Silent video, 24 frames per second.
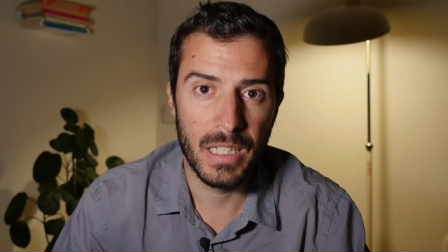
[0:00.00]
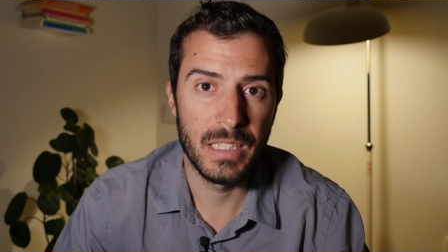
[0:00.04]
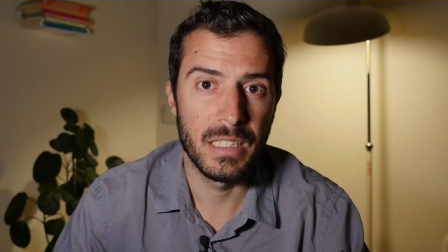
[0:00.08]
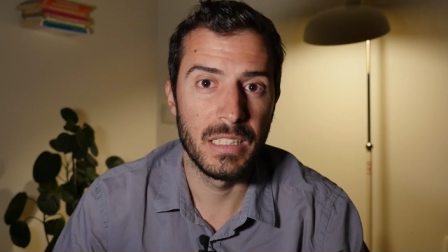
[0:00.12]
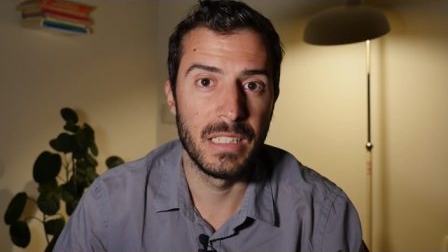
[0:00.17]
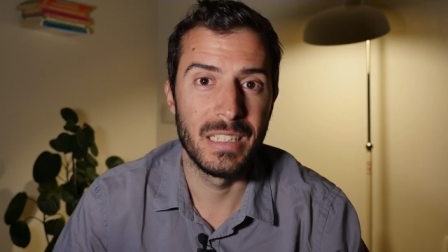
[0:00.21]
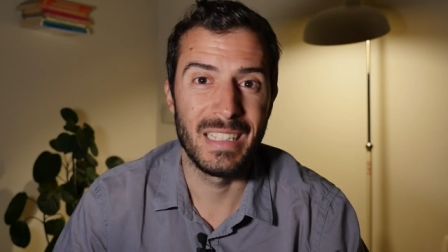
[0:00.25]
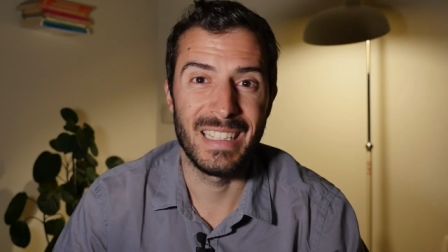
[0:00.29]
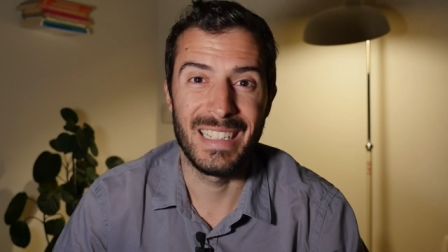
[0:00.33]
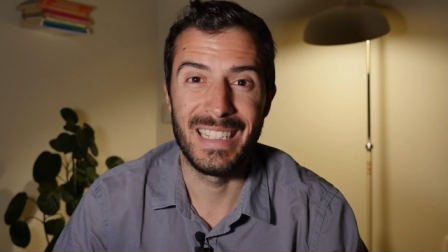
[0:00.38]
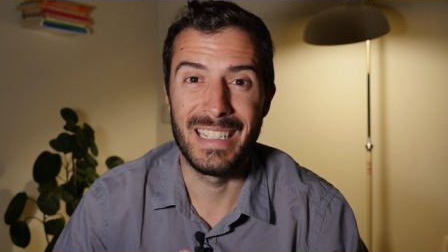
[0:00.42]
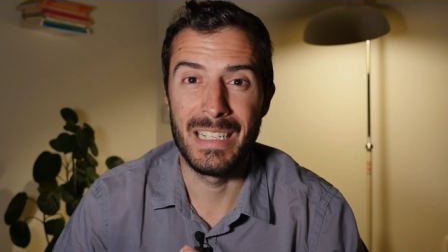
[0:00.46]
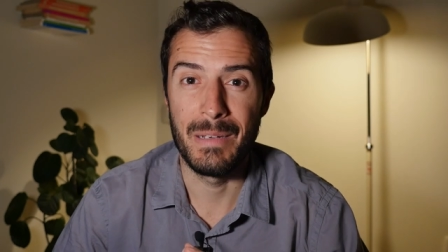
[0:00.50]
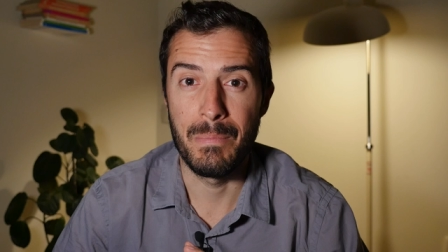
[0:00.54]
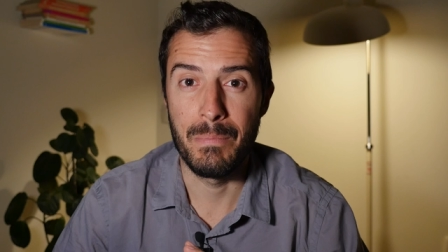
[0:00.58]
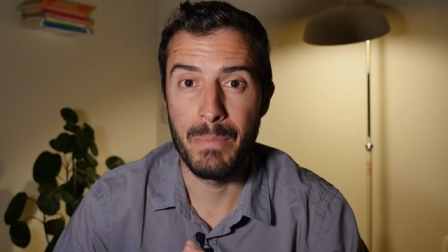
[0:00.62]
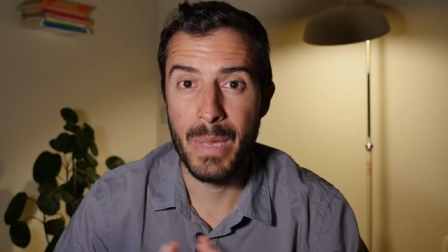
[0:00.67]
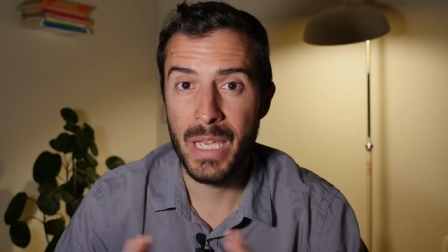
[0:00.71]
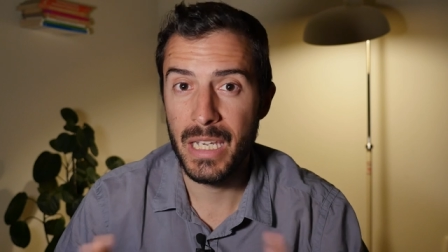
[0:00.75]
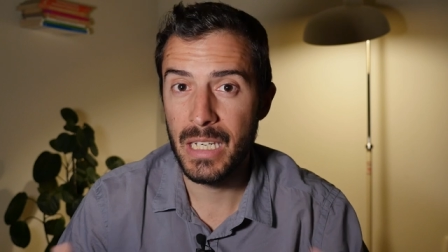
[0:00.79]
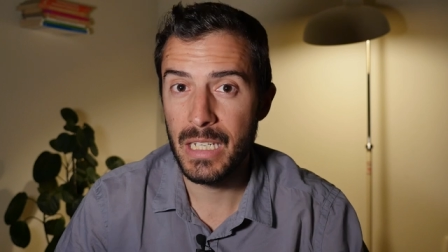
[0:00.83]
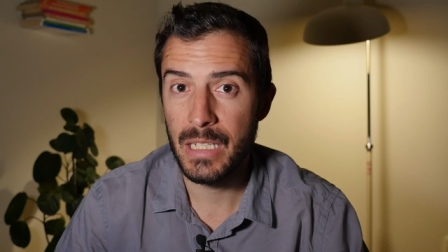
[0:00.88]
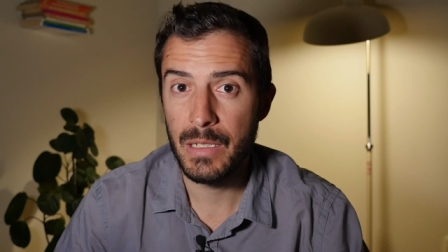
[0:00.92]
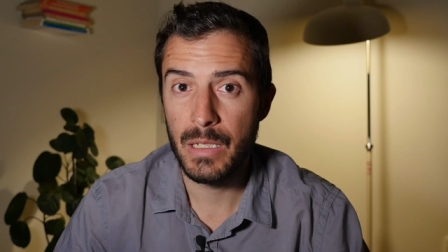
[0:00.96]
in
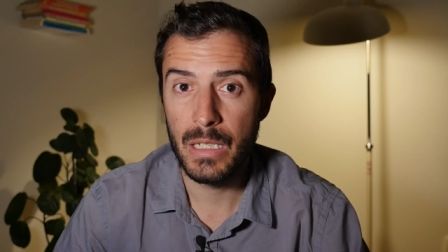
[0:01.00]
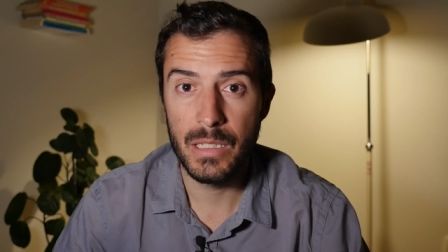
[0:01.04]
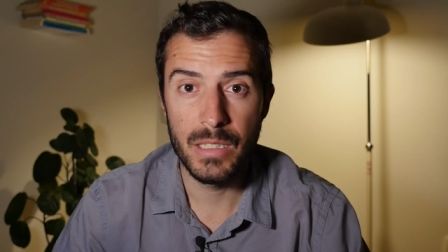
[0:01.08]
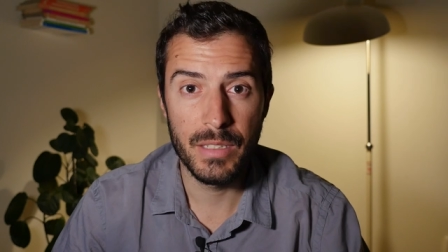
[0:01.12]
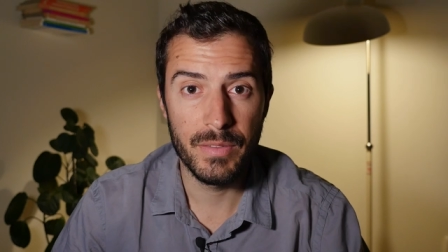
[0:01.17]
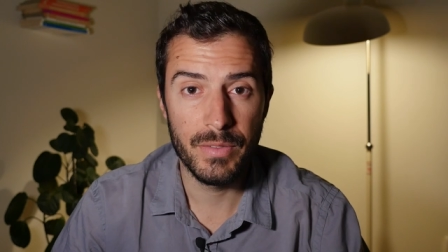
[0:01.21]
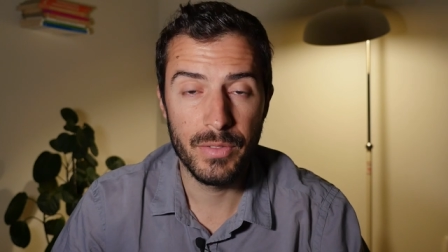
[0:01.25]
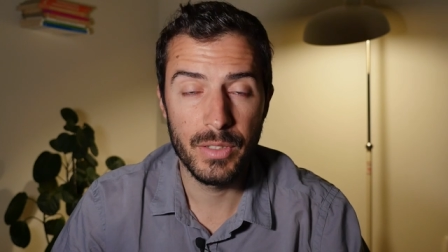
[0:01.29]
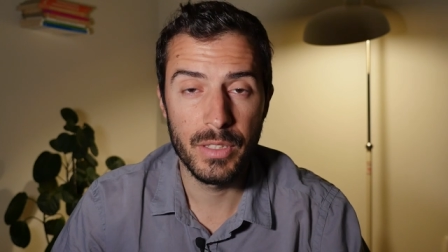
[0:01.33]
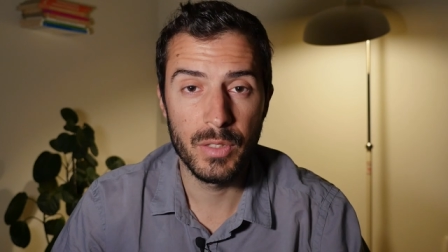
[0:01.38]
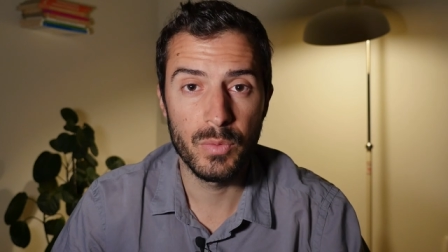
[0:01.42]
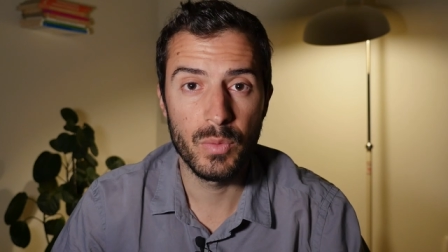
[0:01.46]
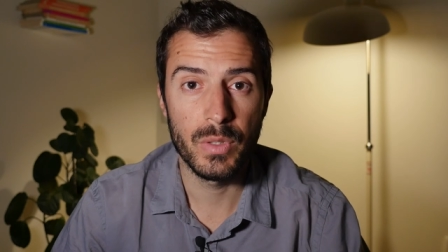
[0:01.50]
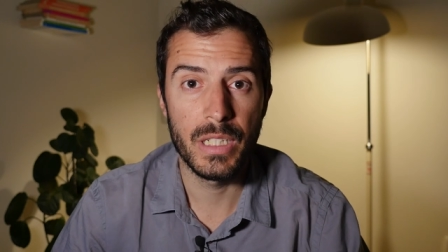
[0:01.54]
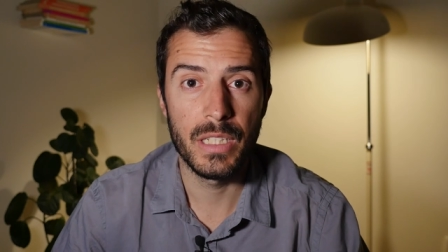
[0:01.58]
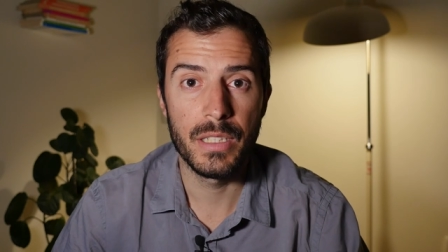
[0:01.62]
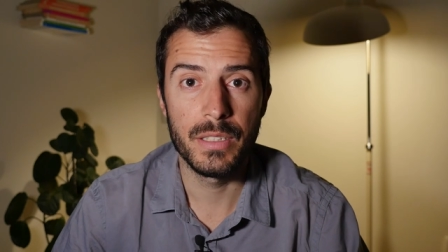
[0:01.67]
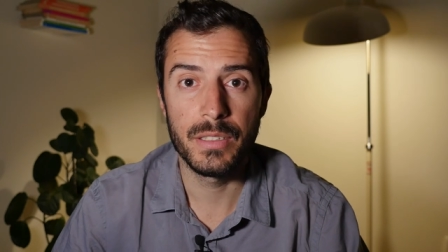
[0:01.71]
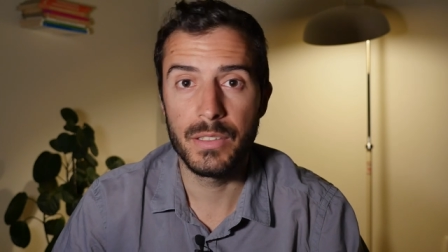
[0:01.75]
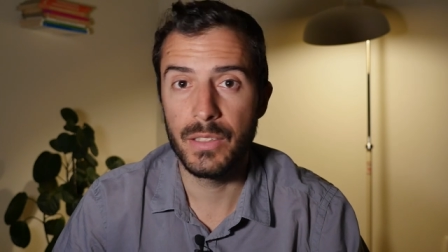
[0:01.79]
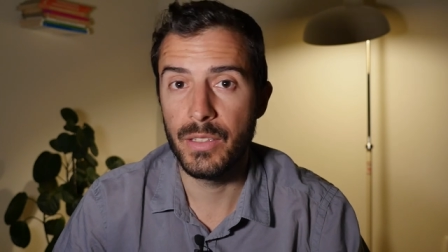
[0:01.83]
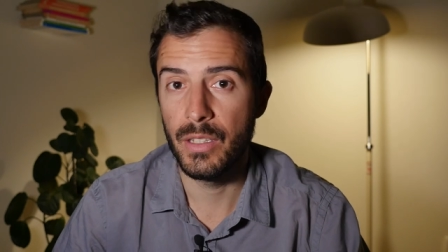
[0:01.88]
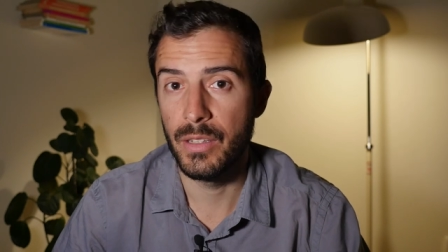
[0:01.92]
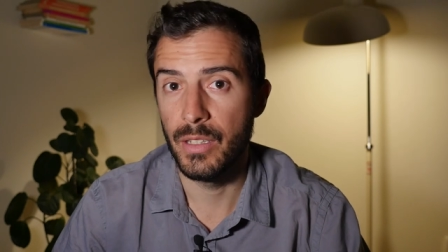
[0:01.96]
many different ways.
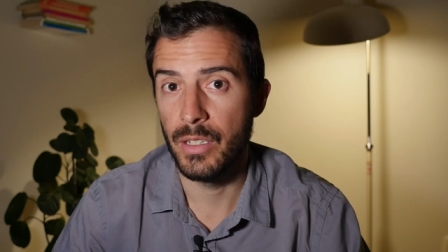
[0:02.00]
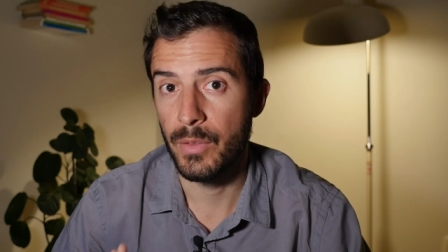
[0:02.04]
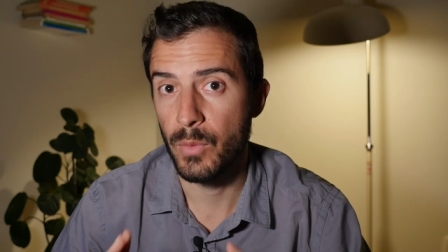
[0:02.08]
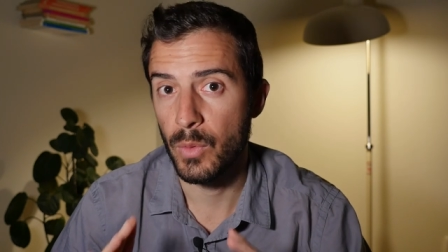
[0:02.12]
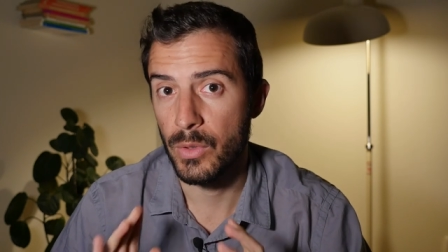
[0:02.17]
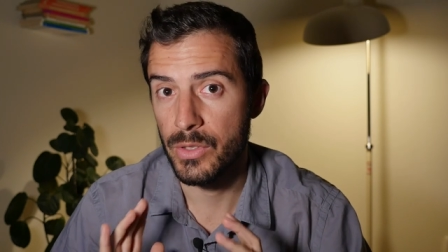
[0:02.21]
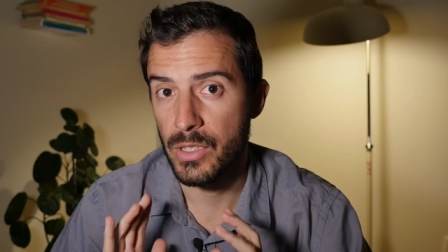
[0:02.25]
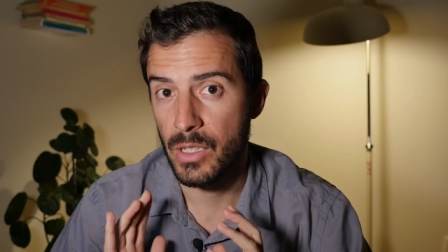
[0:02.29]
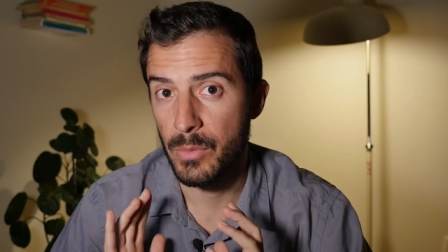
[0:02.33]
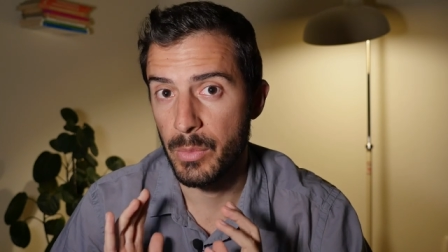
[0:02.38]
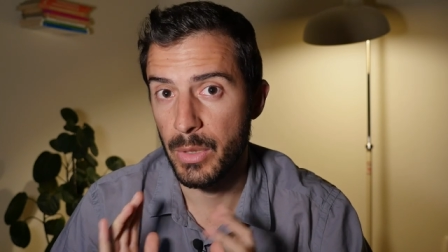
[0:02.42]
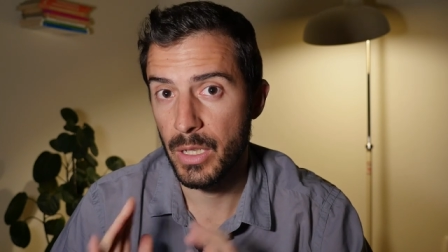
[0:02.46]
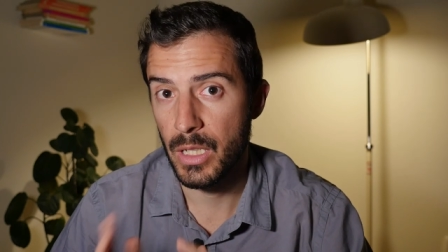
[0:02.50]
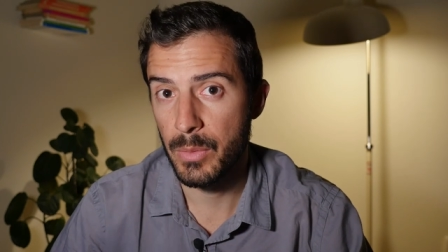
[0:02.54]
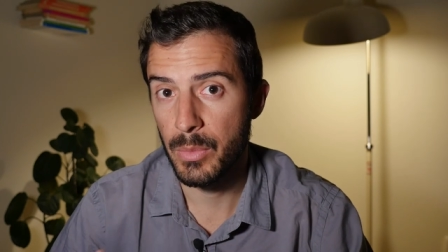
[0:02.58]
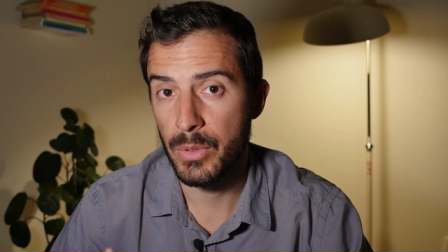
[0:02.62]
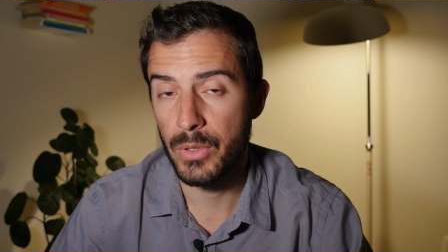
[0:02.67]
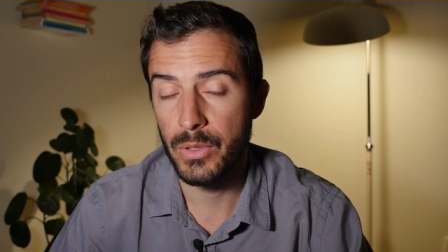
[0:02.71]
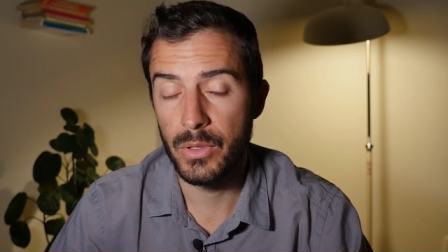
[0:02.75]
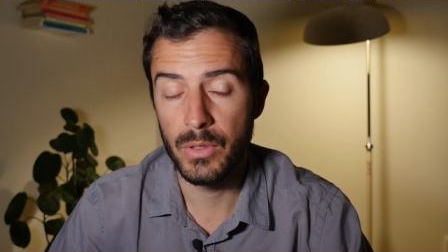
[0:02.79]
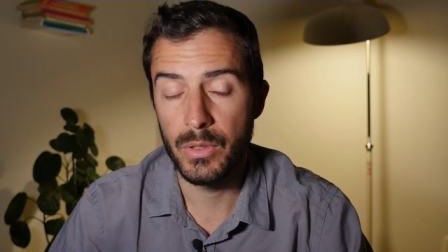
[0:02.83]
There was a paper uh,